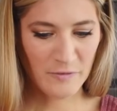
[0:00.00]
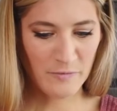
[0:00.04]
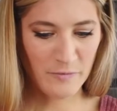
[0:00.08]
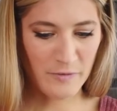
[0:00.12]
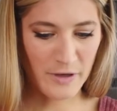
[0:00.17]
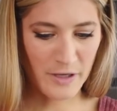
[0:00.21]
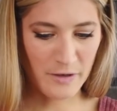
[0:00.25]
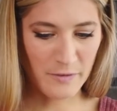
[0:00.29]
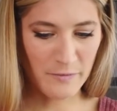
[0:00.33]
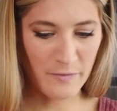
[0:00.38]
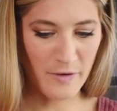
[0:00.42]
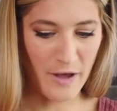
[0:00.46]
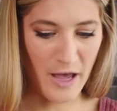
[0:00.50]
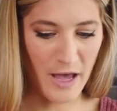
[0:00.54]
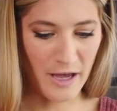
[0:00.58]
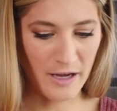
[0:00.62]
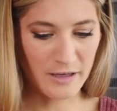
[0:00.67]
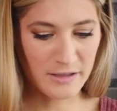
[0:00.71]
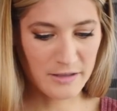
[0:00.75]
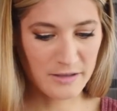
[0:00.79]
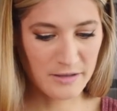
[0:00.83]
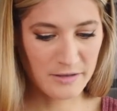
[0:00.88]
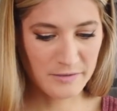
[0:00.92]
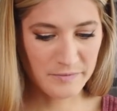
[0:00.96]
Fun
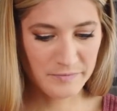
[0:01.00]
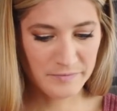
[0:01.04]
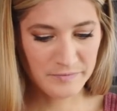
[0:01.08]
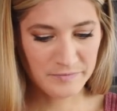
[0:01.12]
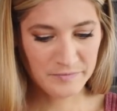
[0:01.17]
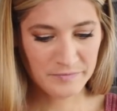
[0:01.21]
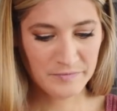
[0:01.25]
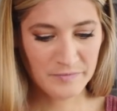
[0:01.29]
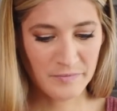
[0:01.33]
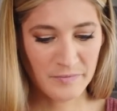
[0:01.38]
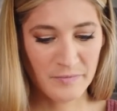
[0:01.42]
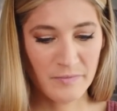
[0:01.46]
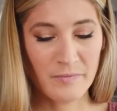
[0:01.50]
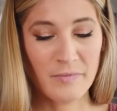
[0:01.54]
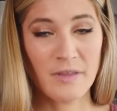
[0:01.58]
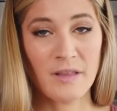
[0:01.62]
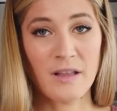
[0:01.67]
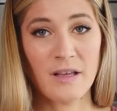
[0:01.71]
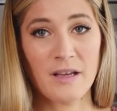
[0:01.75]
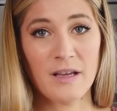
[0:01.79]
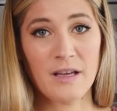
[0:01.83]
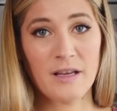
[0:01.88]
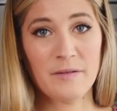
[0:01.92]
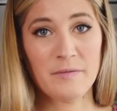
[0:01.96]
fact,
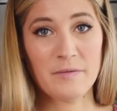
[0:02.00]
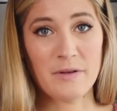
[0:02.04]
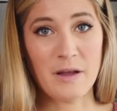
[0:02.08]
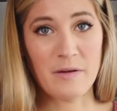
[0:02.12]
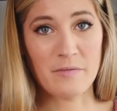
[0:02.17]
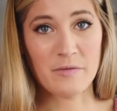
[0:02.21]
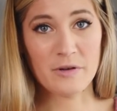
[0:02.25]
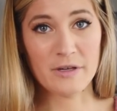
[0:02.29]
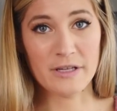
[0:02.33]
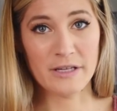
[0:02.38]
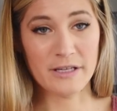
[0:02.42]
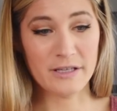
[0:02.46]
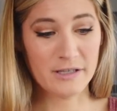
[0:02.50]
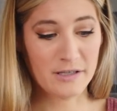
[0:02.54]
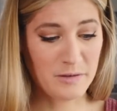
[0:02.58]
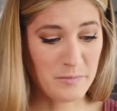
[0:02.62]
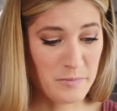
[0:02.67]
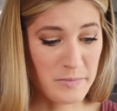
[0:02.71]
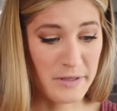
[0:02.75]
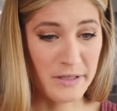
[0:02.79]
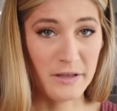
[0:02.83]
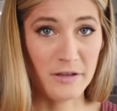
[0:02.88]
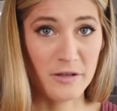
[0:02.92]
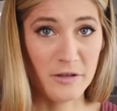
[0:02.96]
I've never eaten a
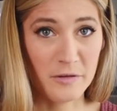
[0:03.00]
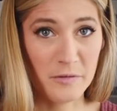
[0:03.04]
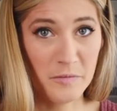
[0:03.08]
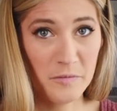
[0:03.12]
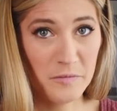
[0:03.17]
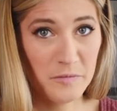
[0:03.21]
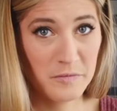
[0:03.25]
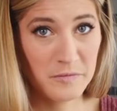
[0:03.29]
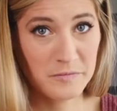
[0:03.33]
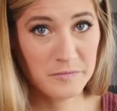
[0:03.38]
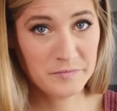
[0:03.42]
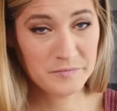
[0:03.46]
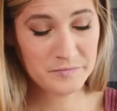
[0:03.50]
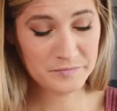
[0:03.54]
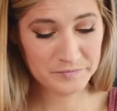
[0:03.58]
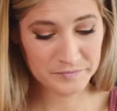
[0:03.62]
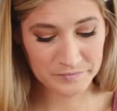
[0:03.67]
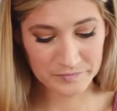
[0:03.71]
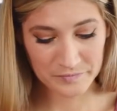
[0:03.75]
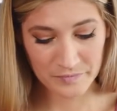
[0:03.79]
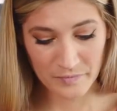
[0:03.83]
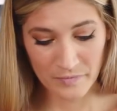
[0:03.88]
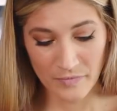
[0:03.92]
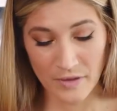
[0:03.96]
meatloaf.
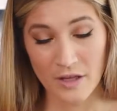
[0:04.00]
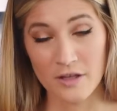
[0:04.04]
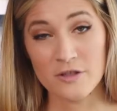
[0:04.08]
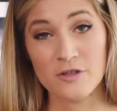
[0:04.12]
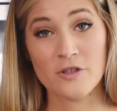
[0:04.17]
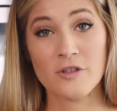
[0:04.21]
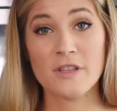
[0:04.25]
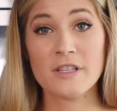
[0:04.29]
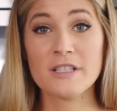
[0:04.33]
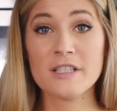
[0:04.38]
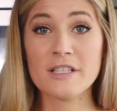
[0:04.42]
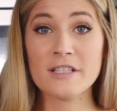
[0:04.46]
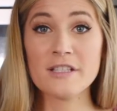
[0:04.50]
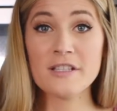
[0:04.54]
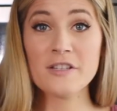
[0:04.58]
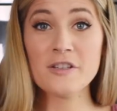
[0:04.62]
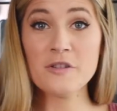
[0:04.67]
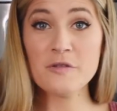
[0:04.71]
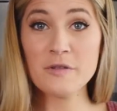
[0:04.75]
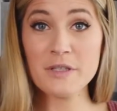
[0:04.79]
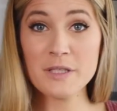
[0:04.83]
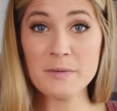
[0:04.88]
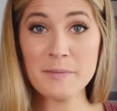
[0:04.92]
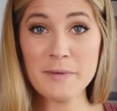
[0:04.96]
So this is a
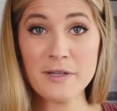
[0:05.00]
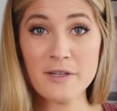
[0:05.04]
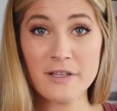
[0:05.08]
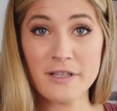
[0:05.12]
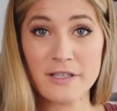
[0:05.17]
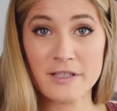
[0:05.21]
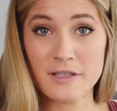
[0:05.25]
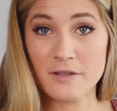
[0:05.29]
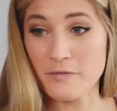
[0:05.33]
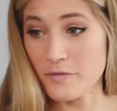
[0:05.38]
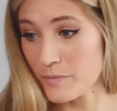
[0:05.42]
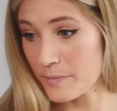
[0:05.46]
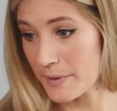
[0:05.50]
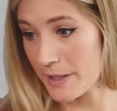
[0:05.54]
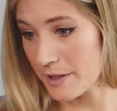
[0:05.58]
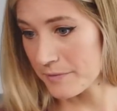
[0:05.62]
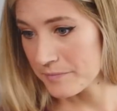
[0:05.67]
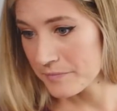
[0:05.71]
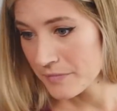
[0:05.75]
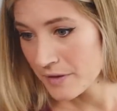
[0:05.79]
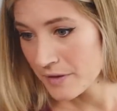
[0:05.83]
new experience for me.